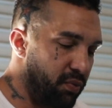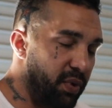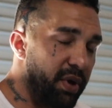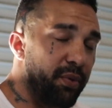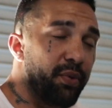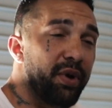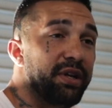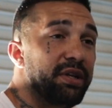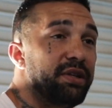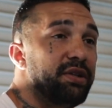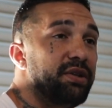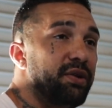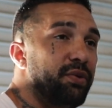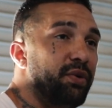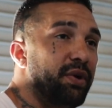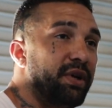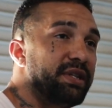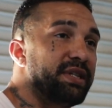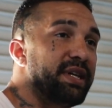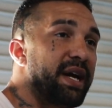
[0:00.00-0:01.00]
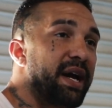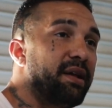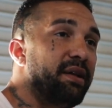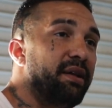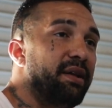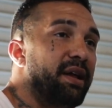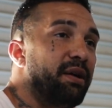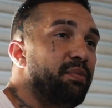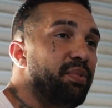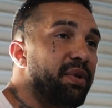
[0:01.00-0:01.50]
we went through
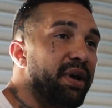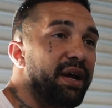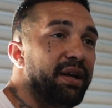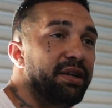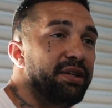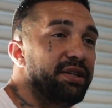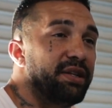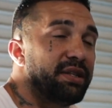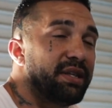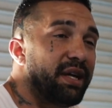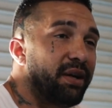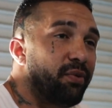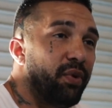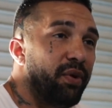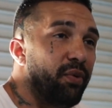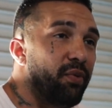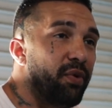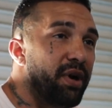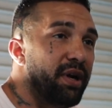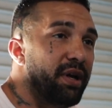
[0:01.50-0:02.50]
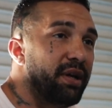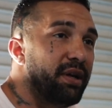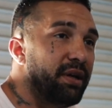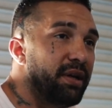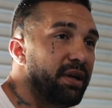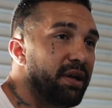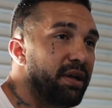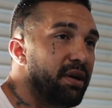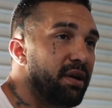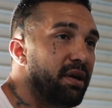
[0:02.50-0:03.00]
exactly like planned, just like we wanted.
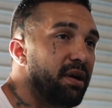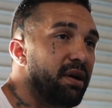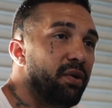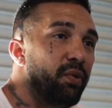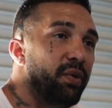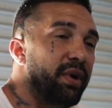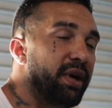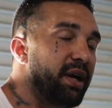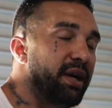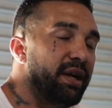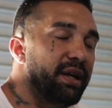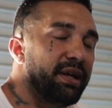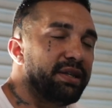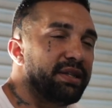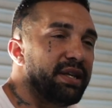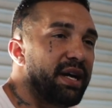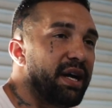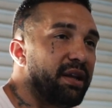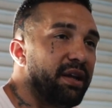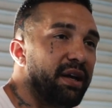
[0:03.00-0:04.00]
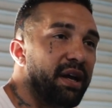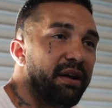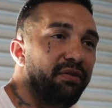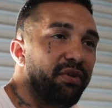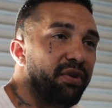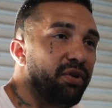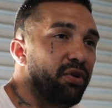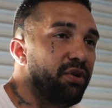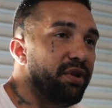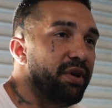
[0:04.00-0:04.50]
We hit exactly
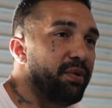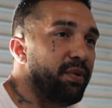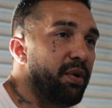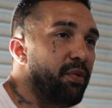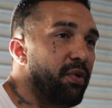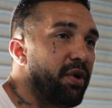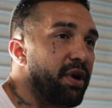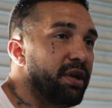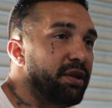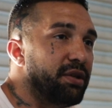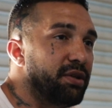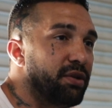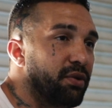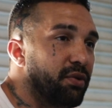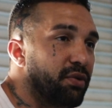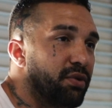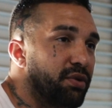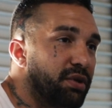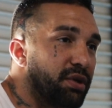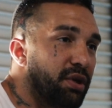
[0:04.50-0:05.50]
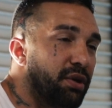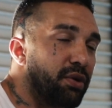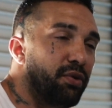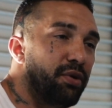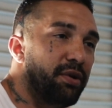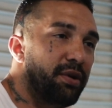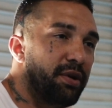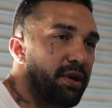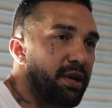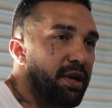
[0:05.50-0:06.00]
every goal that we wanted to. So,
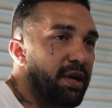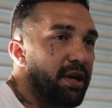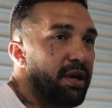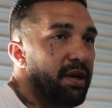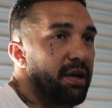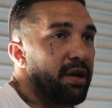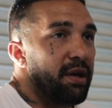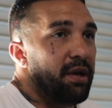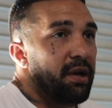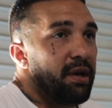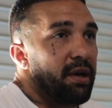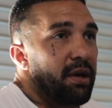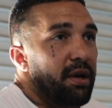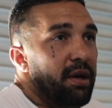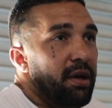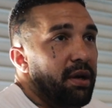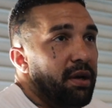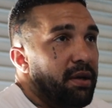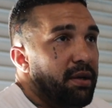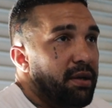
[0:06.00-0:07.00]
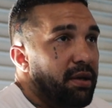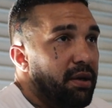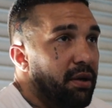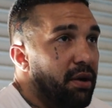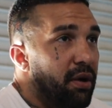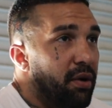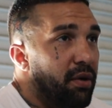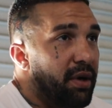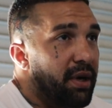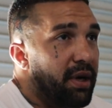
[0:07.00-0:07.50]
you
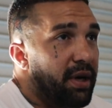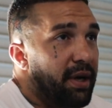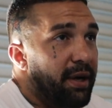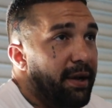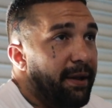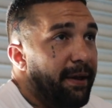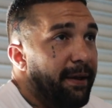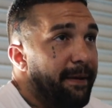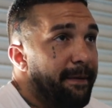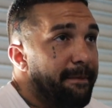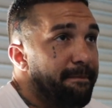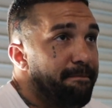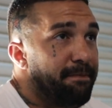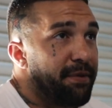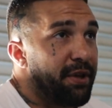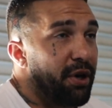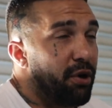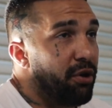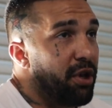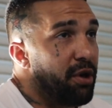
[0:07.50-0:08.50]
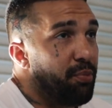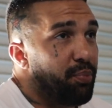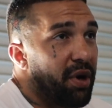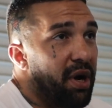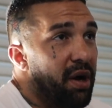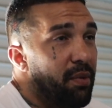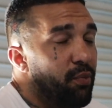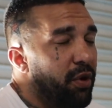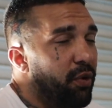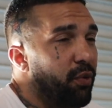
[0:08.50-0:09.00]
know, the only
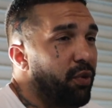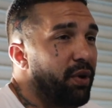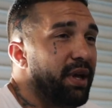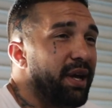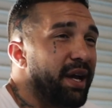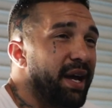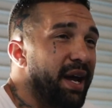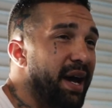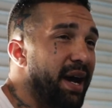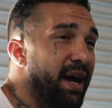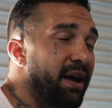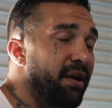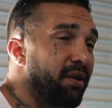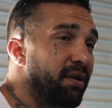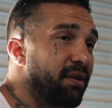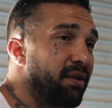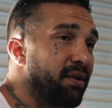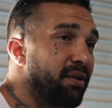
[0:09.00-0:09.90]
problem we really had